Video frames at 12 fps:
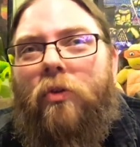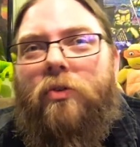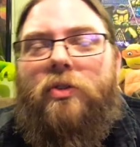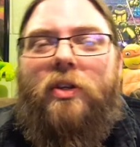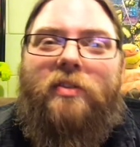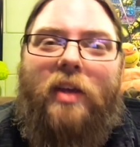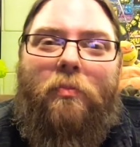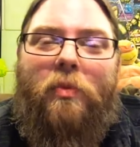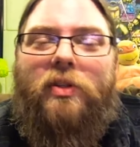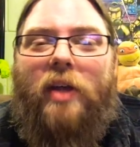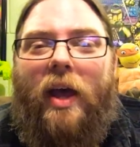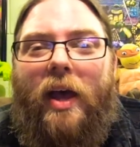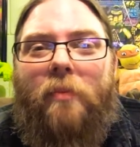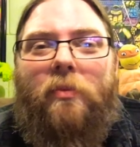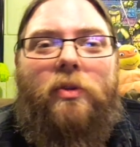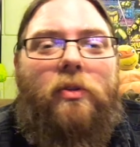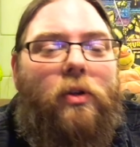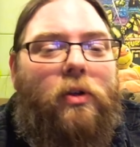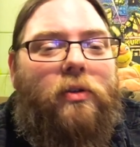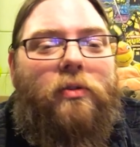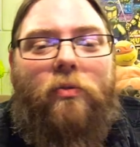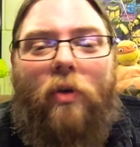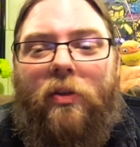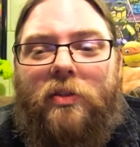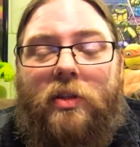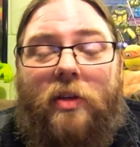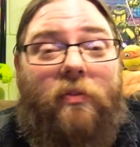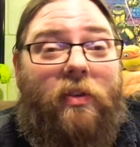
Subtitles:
just gonna take my time and look through all the stuff,